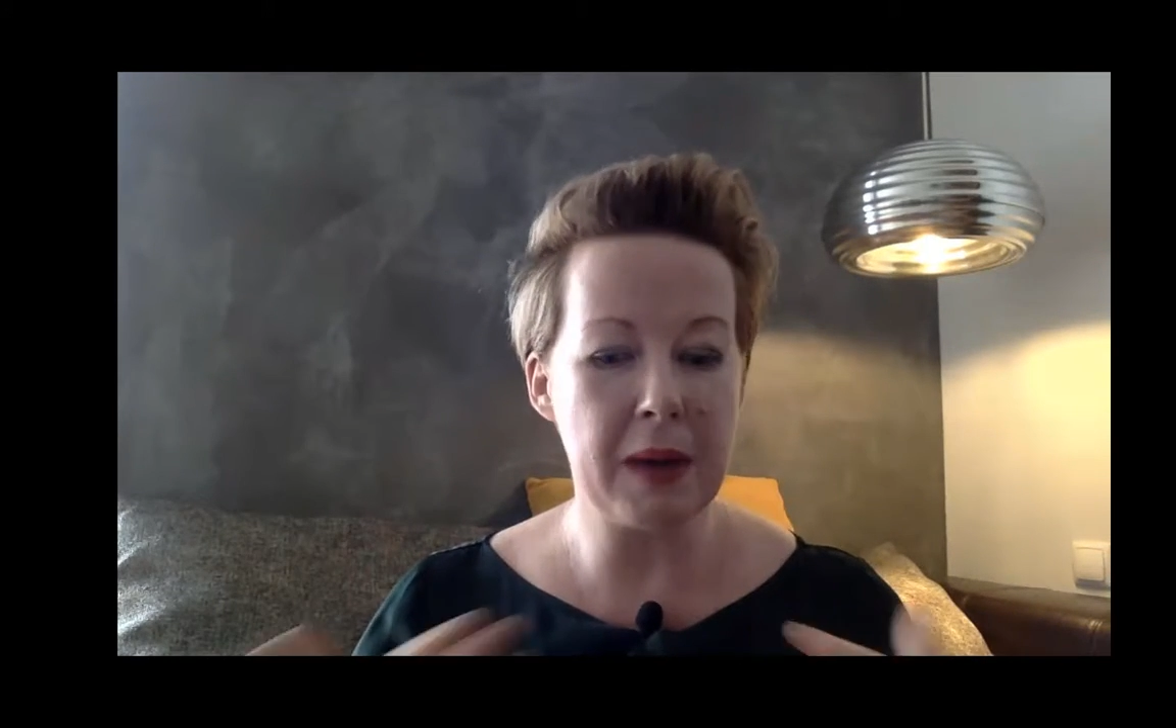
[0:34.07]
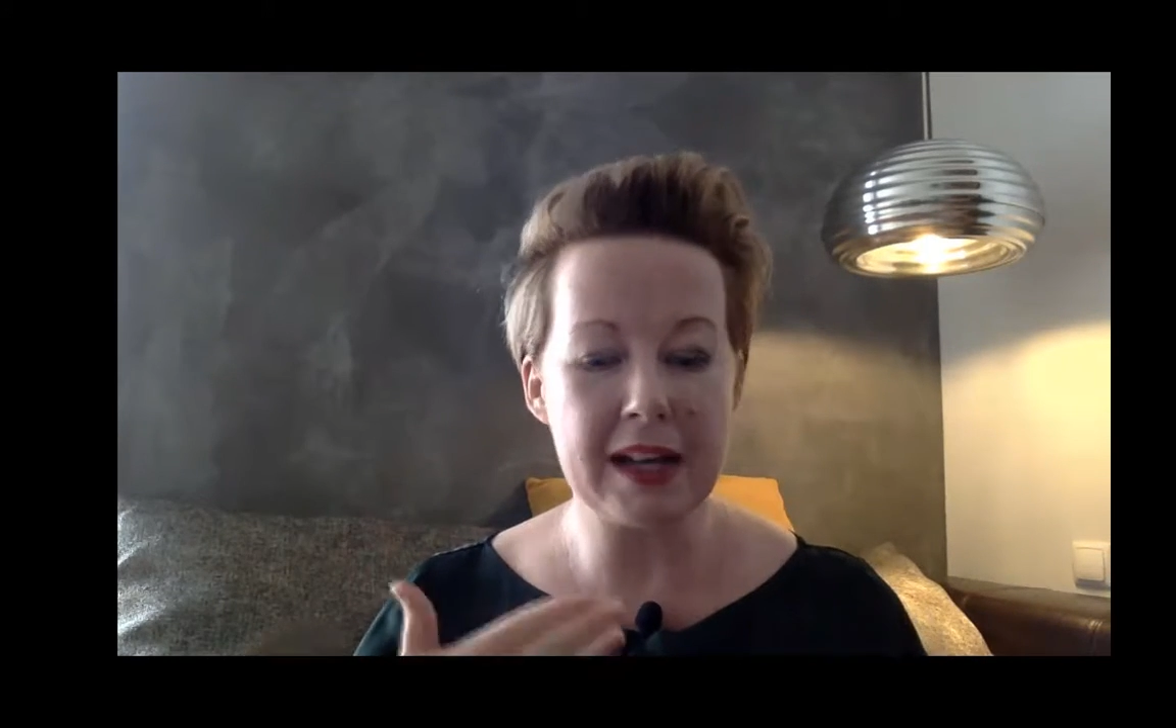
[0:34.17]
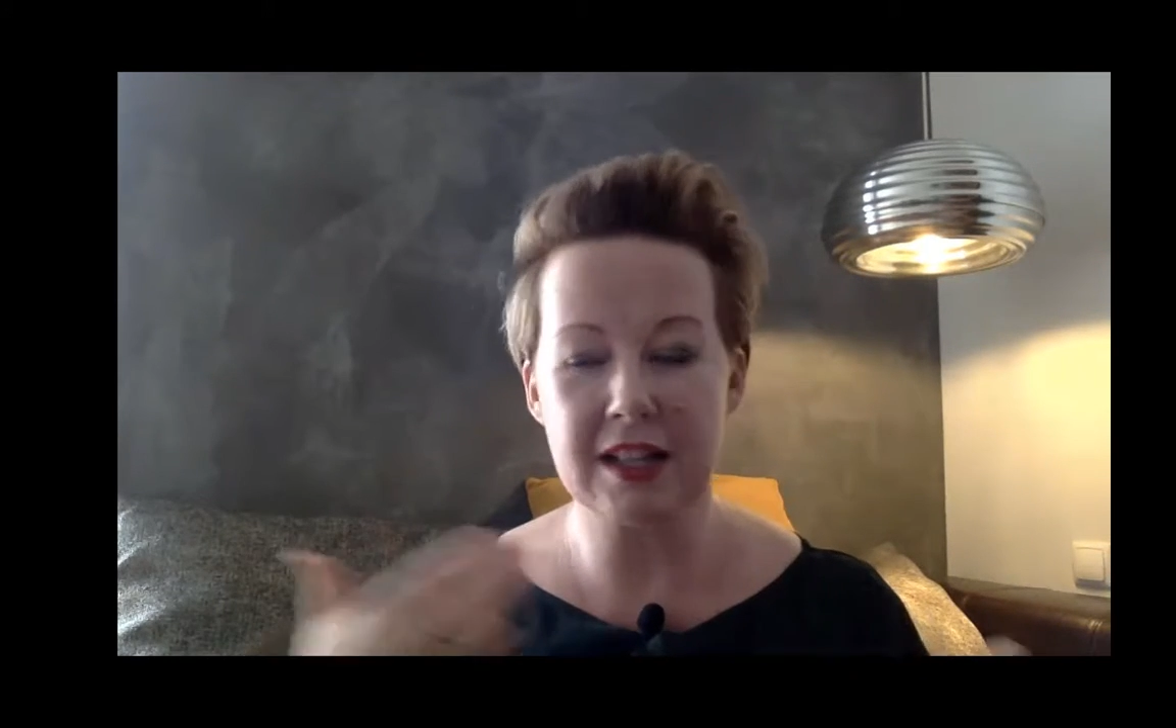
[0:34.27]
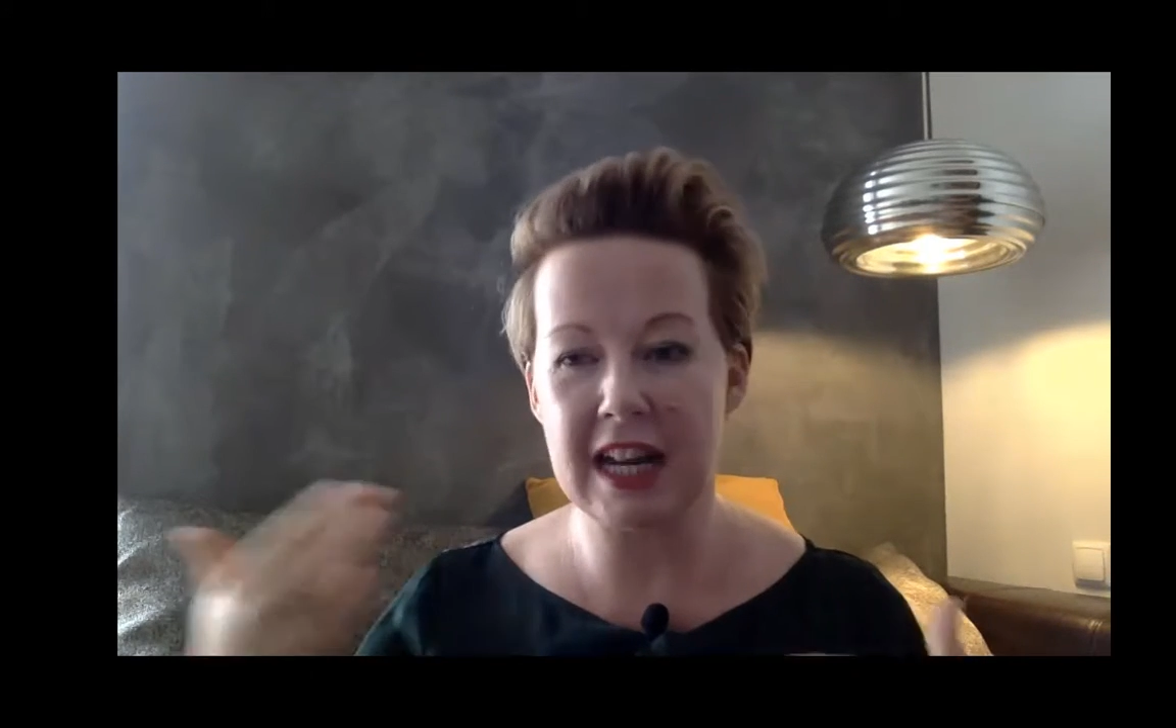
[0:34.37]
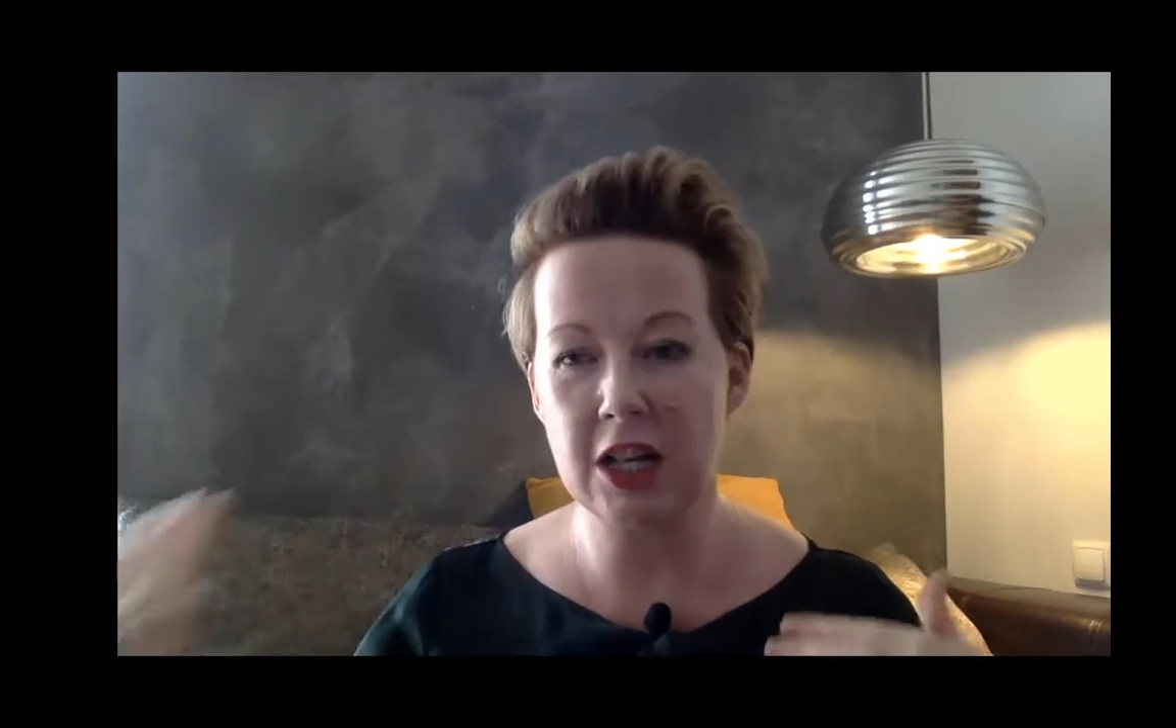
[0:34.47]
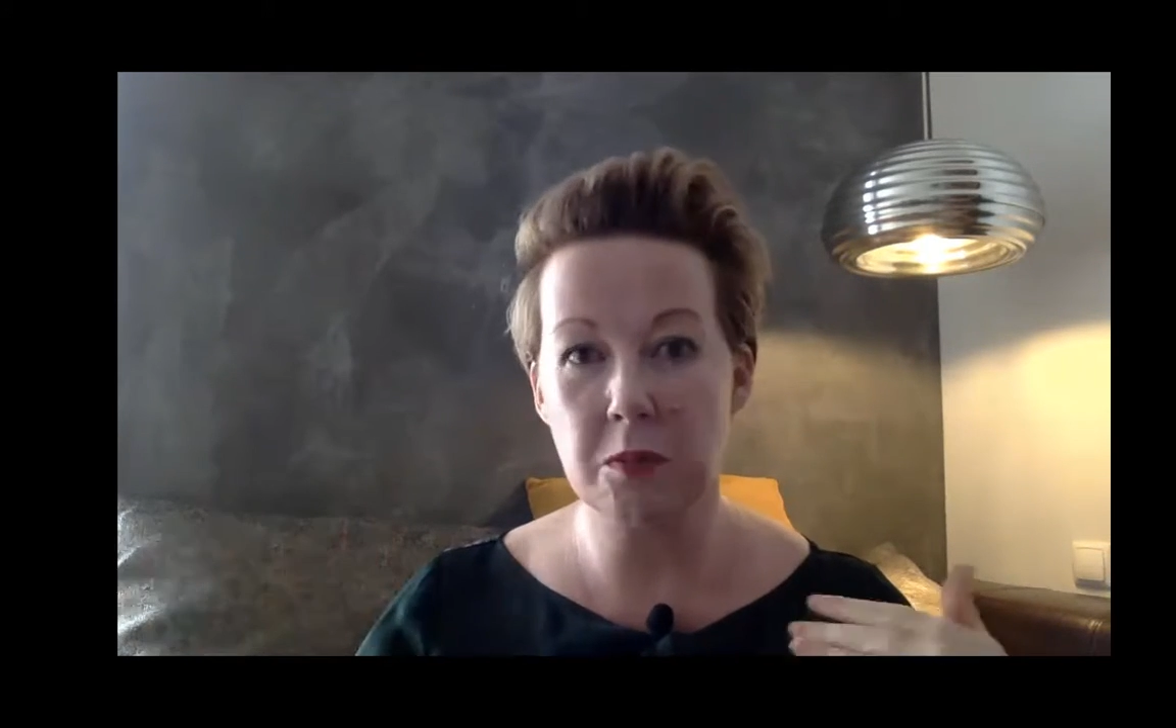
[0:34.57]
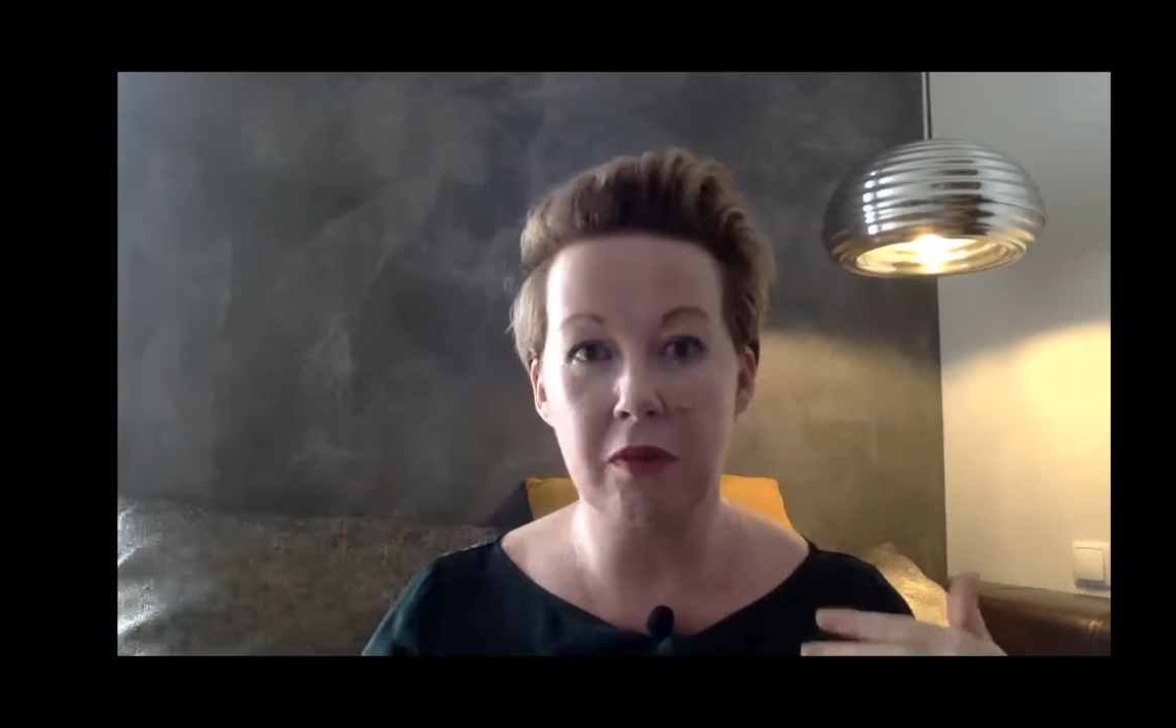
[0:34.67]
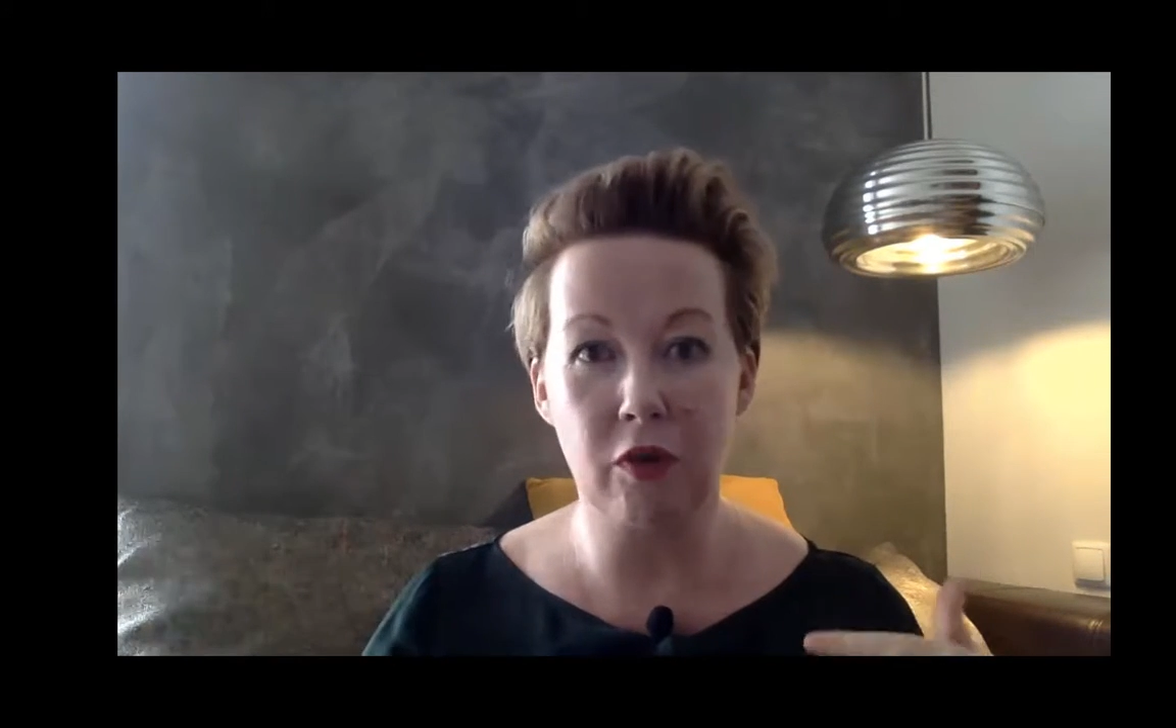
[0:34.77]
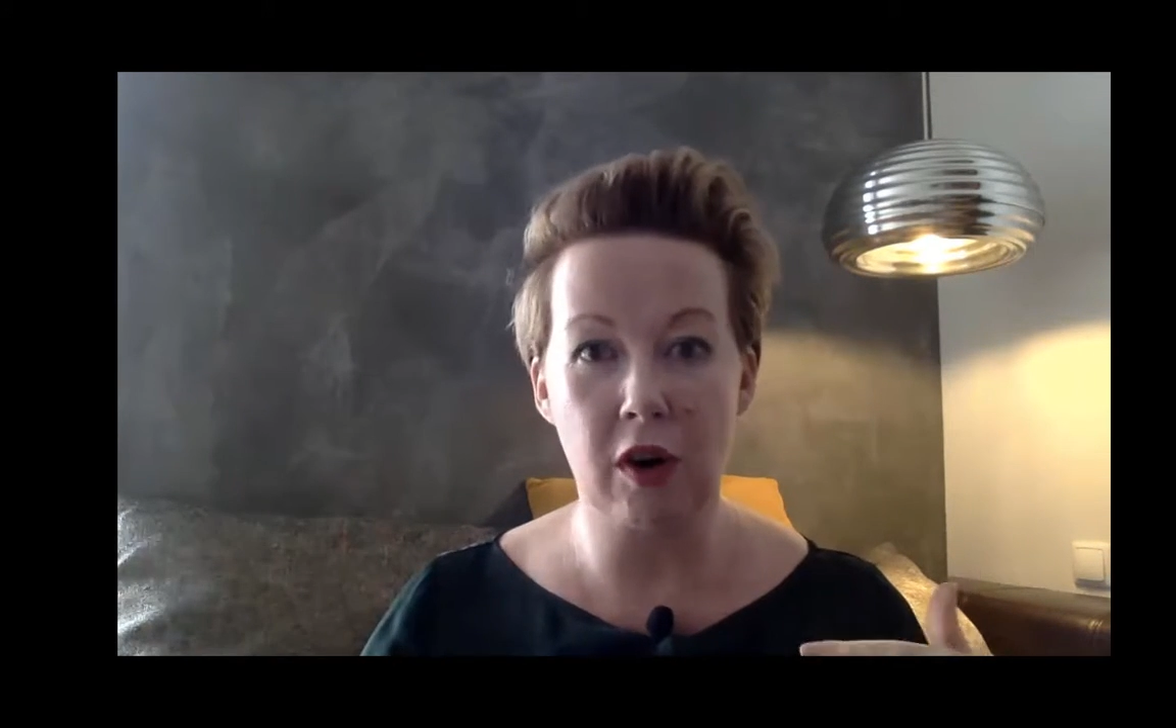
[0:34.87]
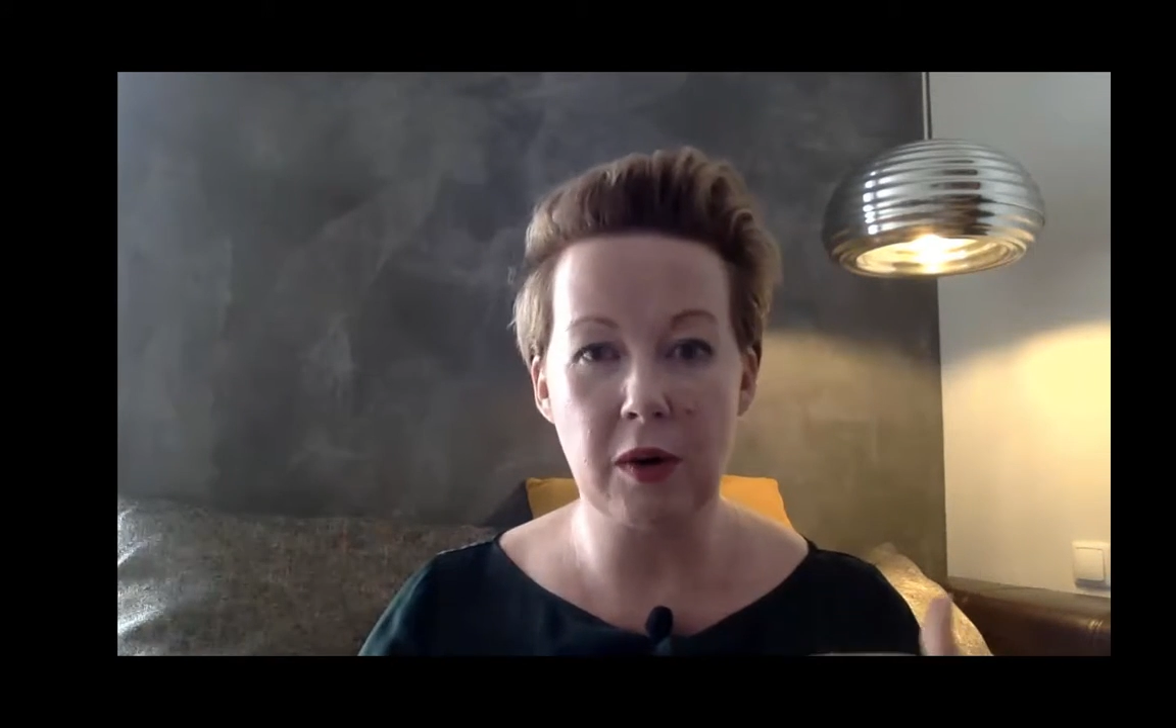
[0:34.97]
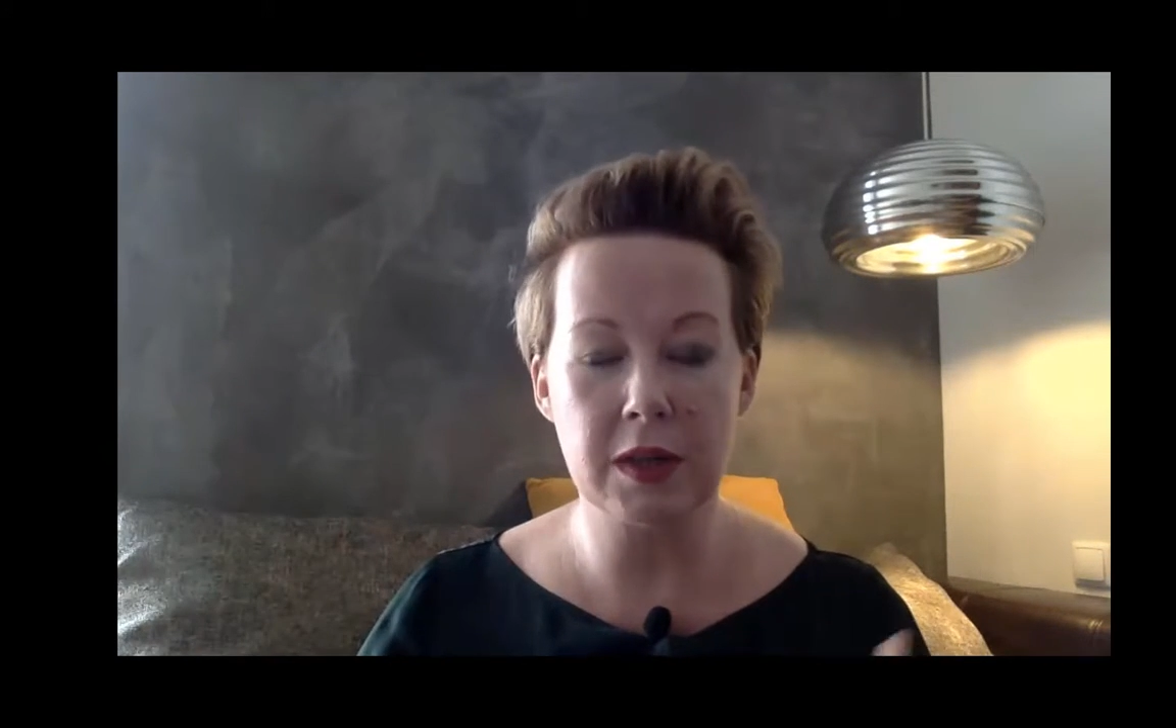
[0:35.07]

backstage before I